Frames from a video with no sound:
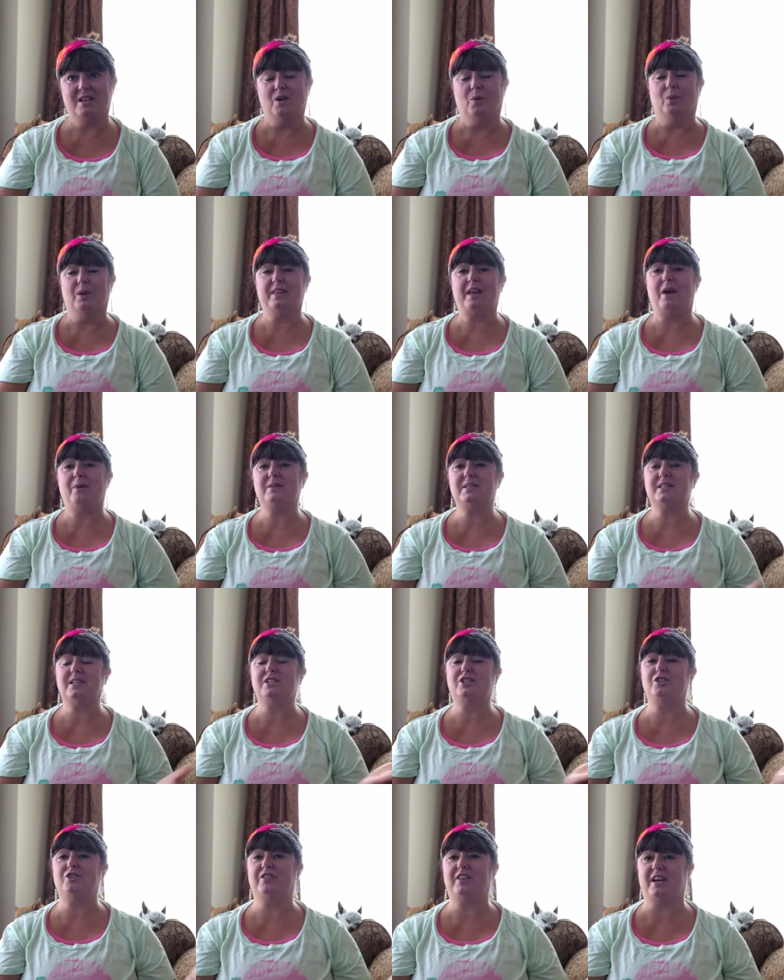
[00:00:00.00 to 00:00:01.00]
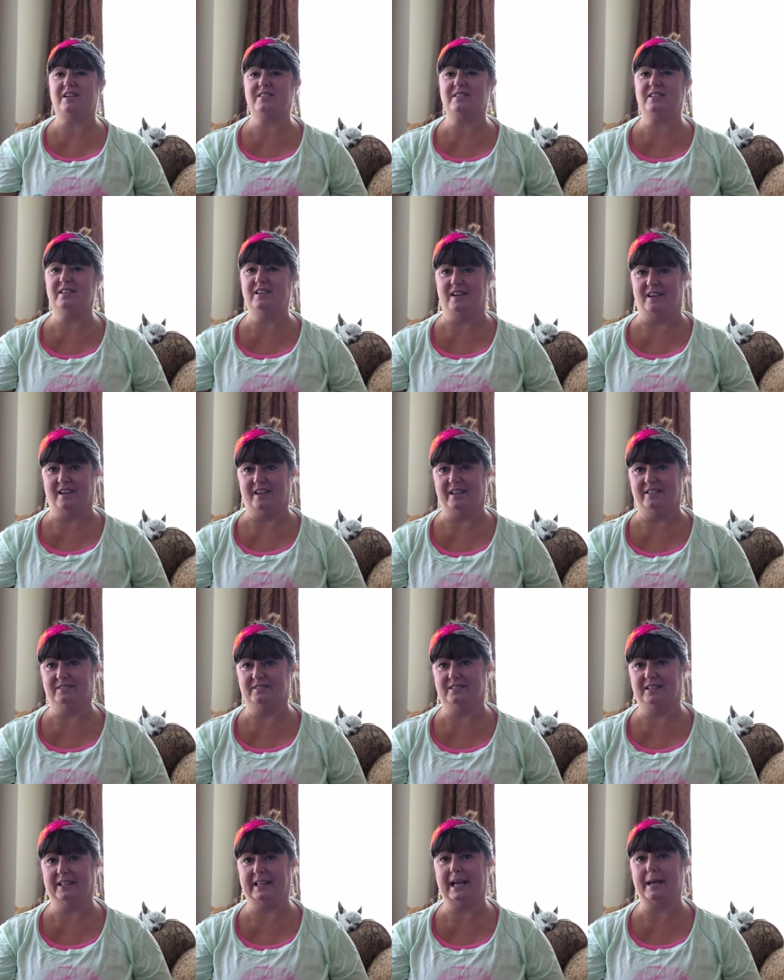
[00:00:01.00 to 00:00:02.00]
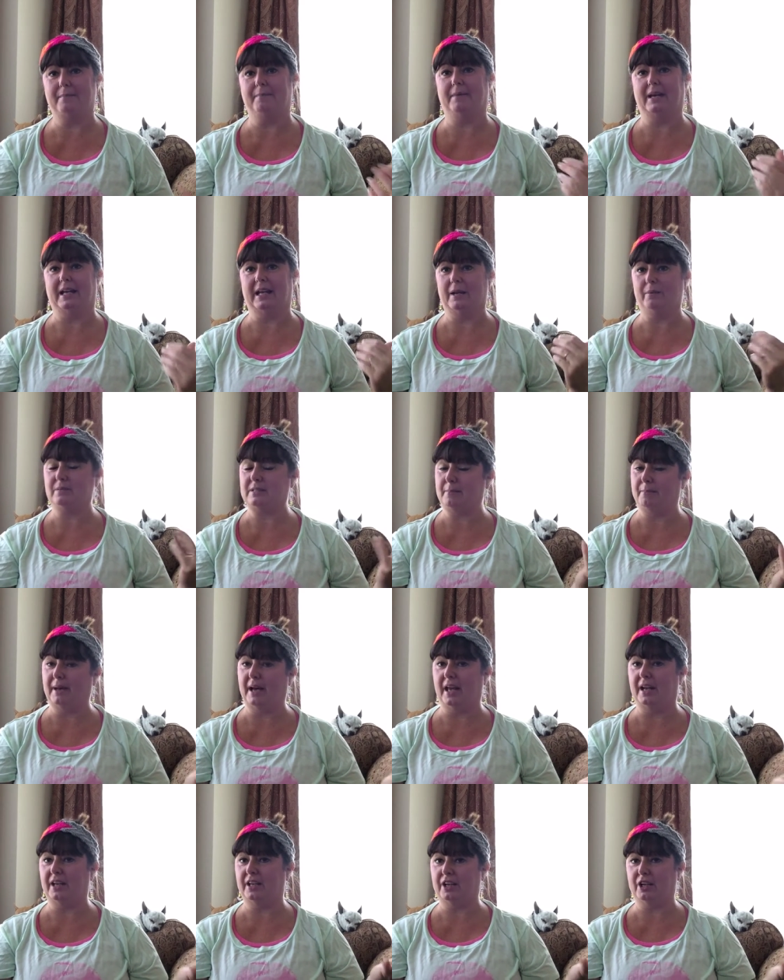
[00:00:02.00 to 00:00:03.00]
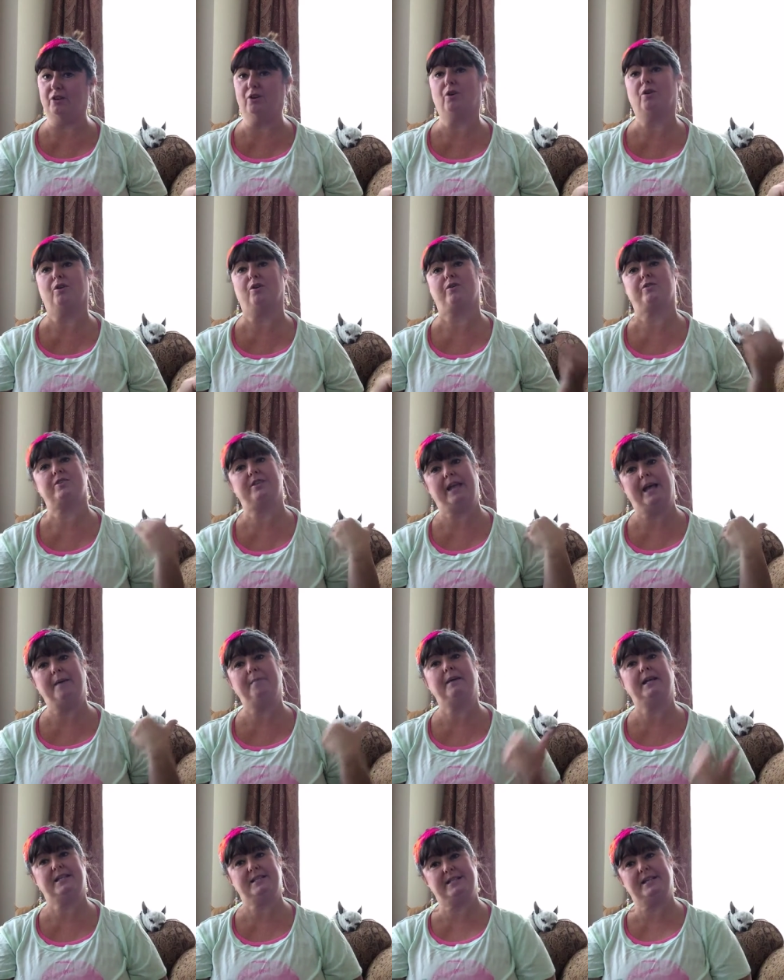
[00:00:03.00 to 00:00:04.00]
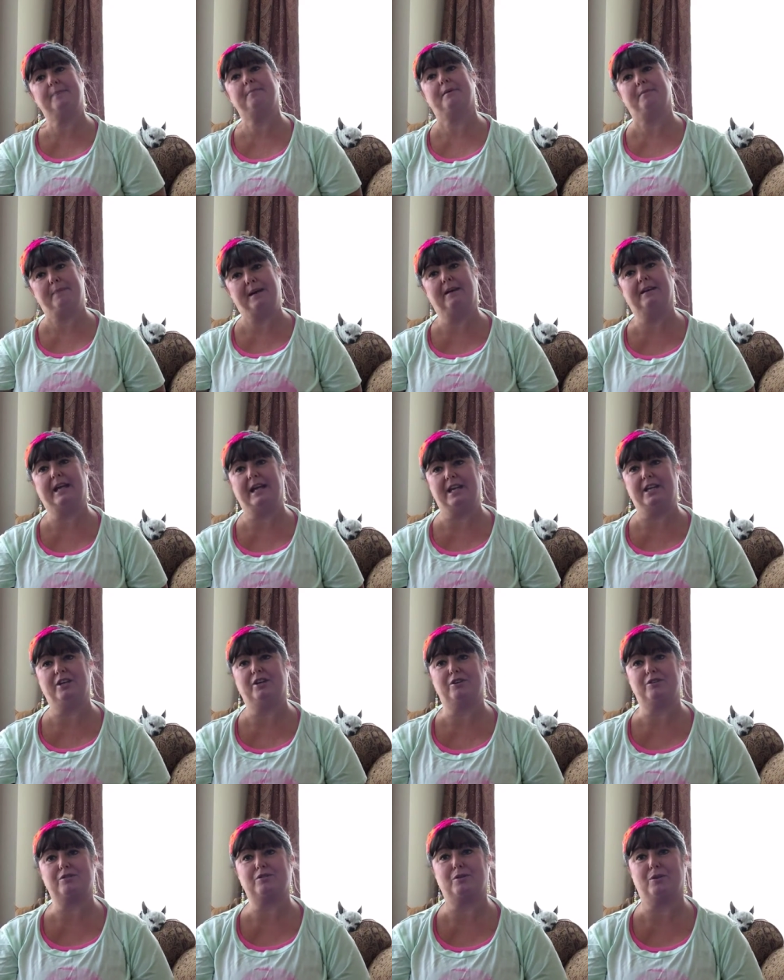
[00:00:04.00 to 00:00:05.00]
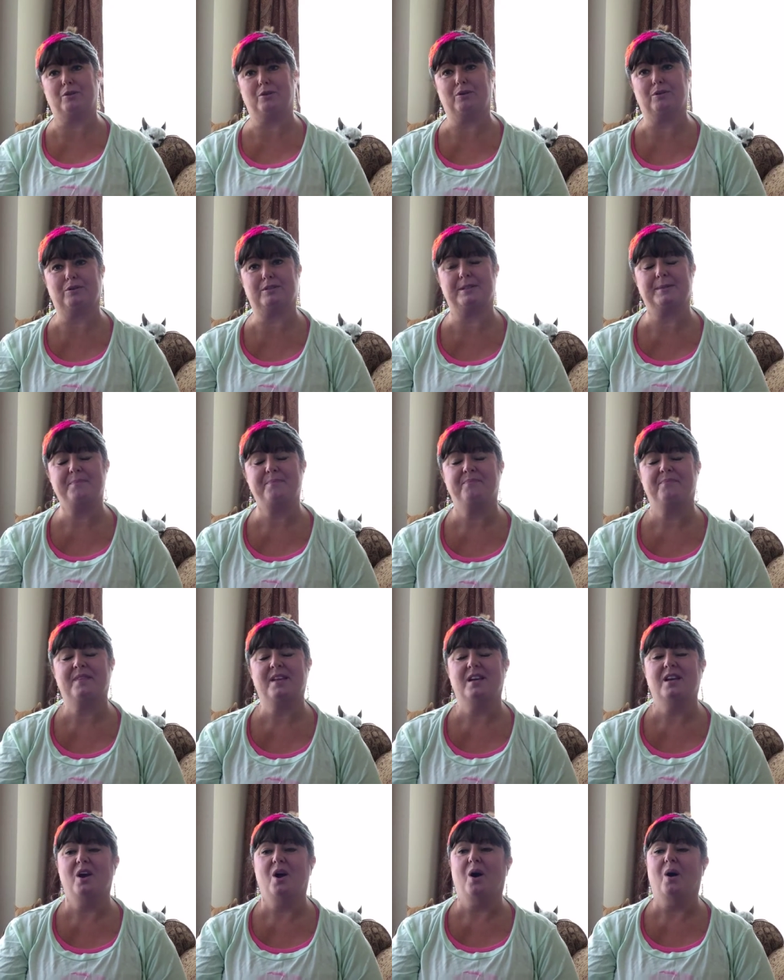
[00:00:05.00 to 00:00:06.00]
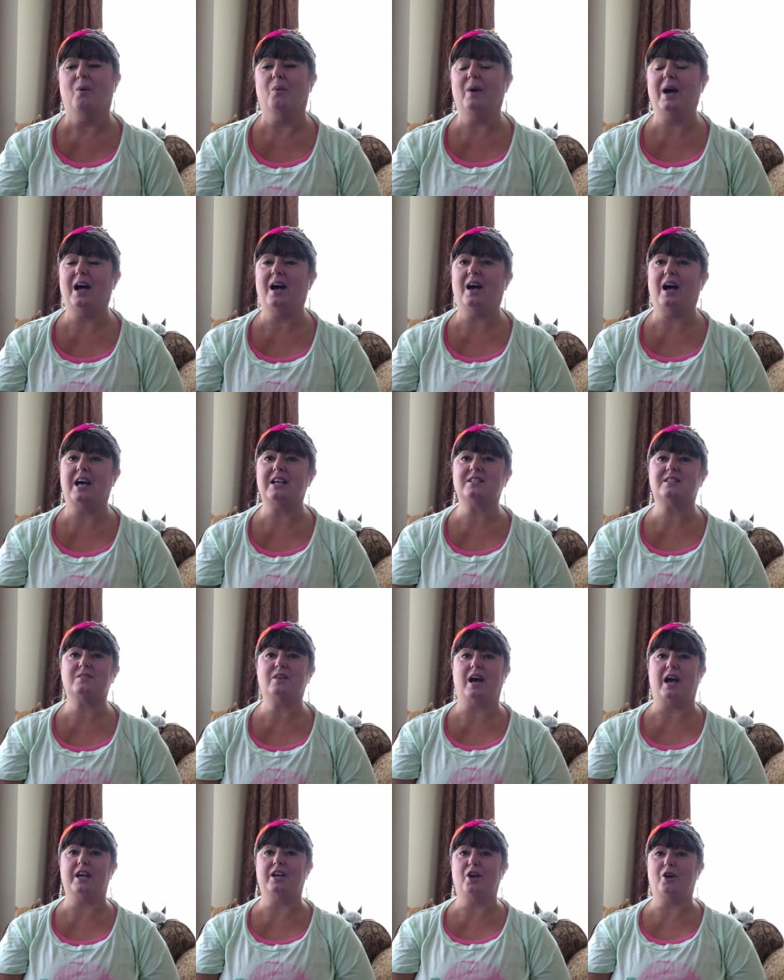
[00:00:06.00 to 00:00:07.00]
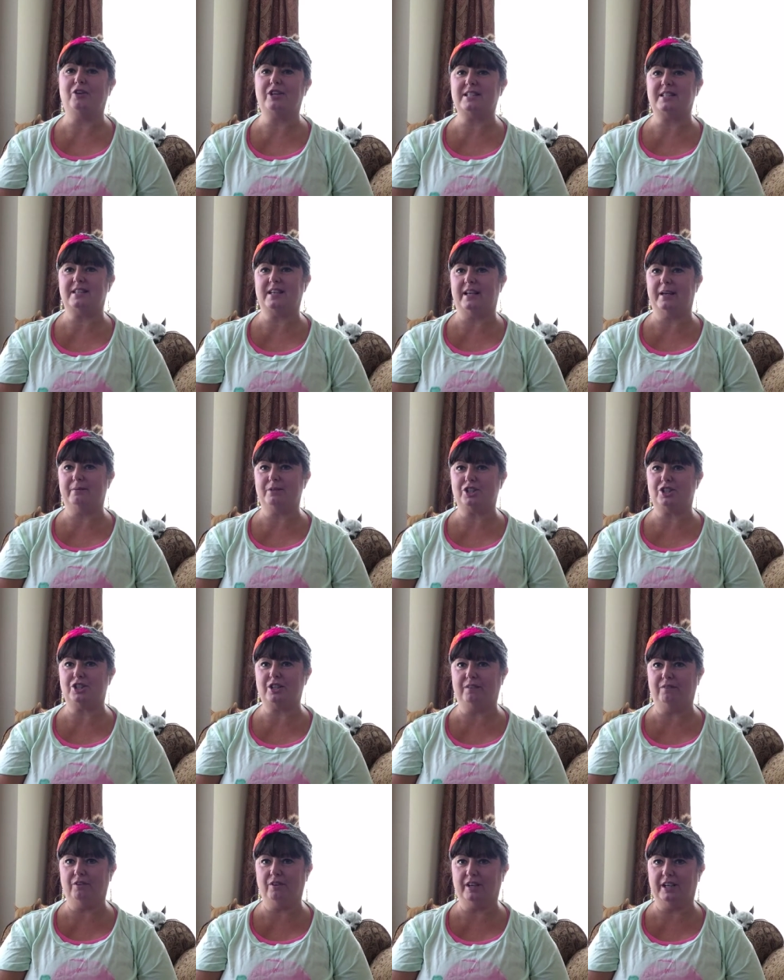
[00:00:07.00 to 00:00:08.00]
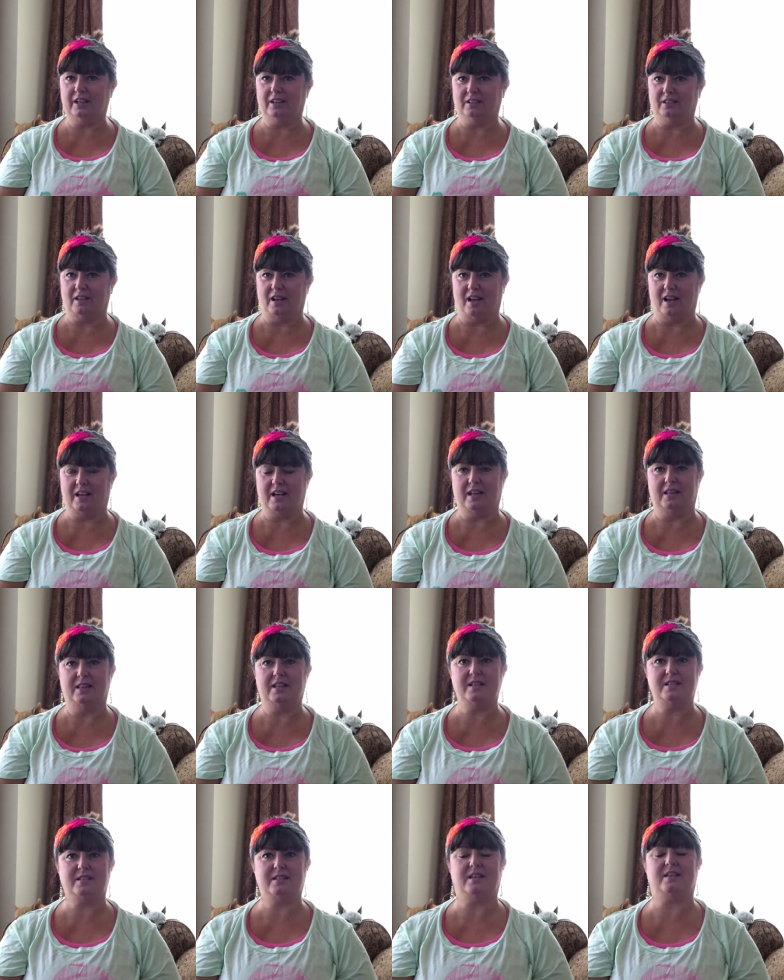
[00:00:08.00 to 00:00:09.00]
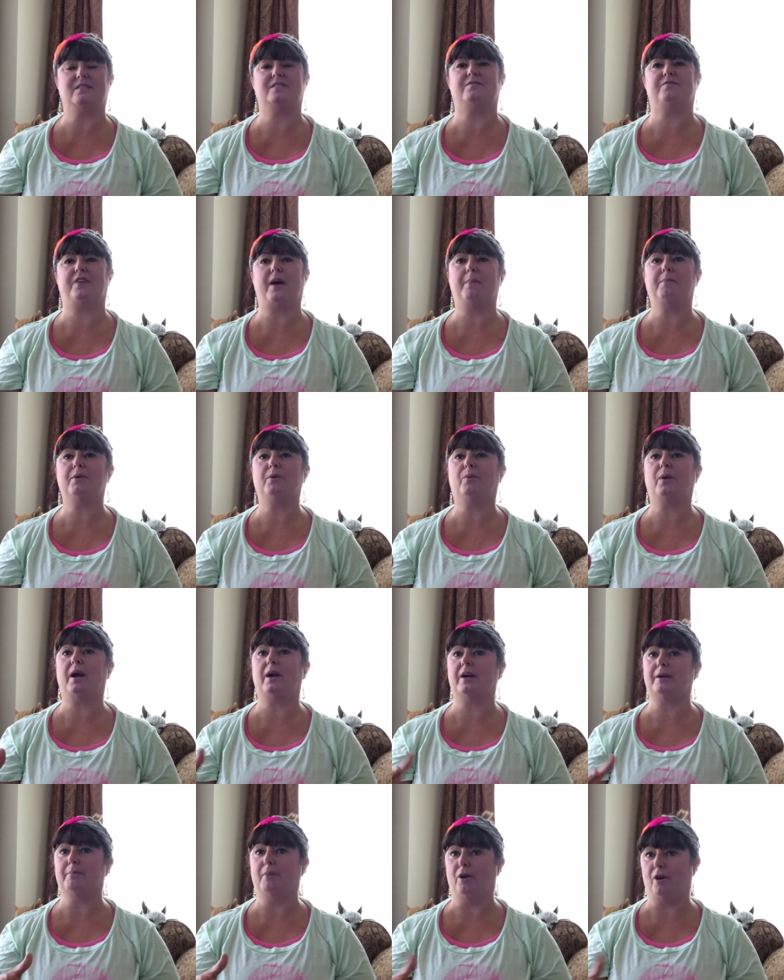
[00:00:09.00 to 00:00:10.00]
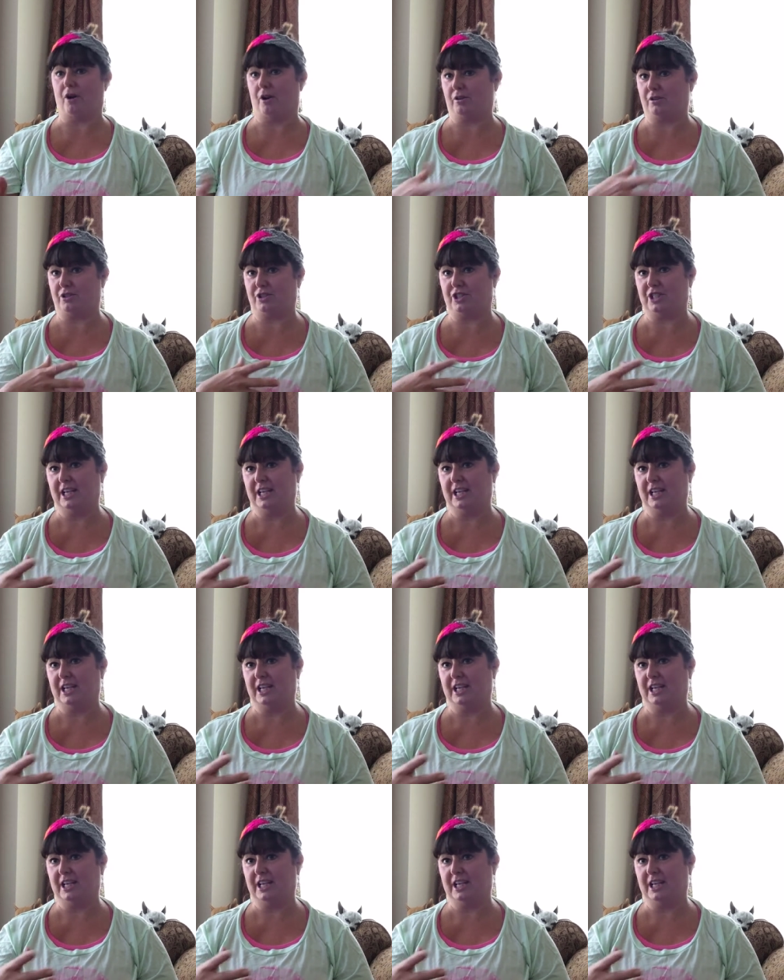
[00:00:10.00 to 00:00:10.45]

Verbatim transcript: Well, that was in two thousand nine, so that, and he was about a year old, so that makes him about eight years old. Well, I, I noticed that he was shivering a lot, and this is February, March,